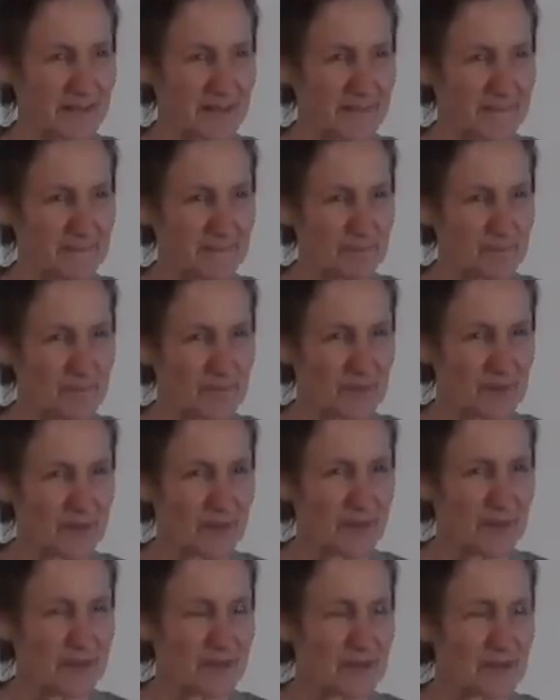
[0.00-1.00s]
there.
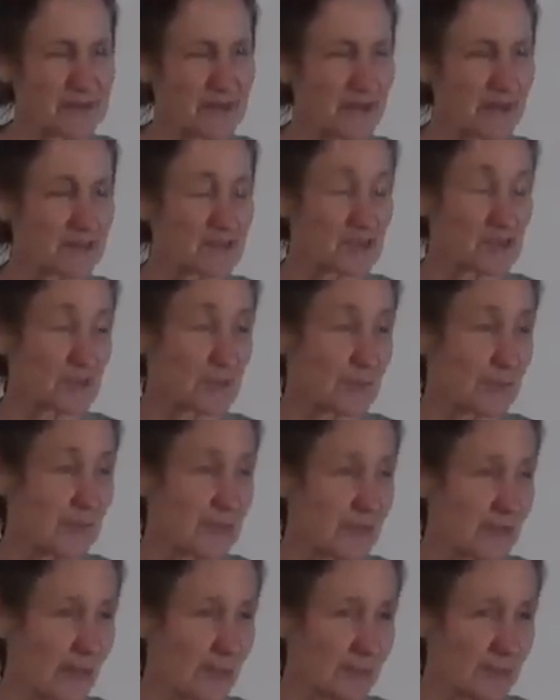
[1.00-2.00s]
Now, to
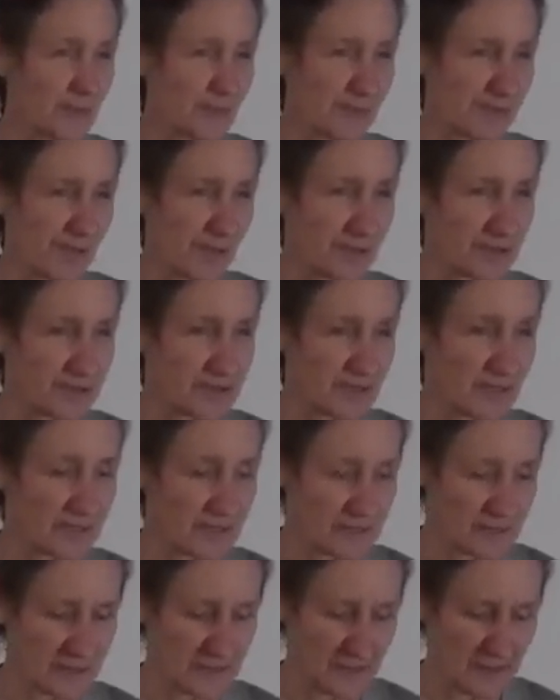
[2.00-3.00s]
speed up the
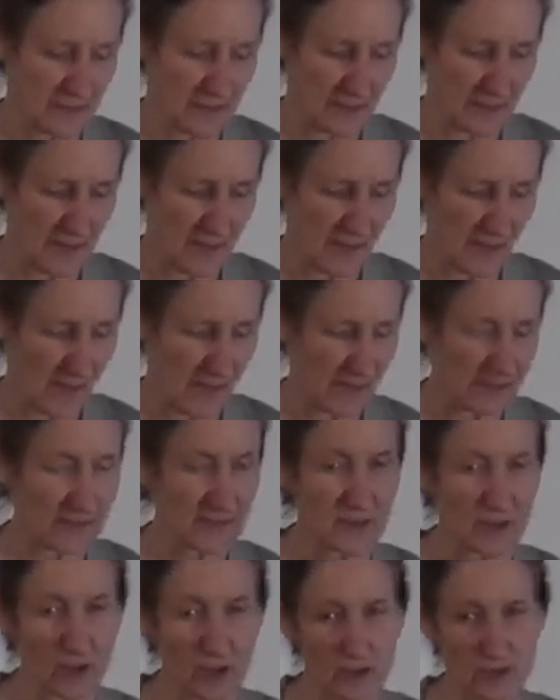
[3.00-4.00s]
process, I
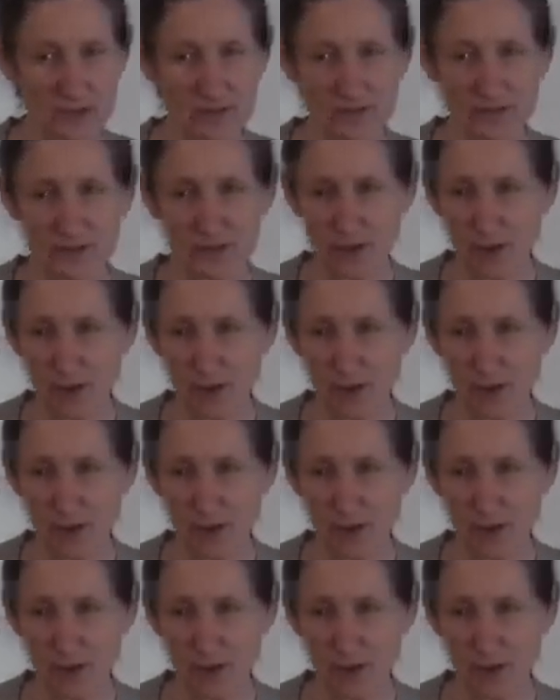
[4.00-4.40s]
did hot and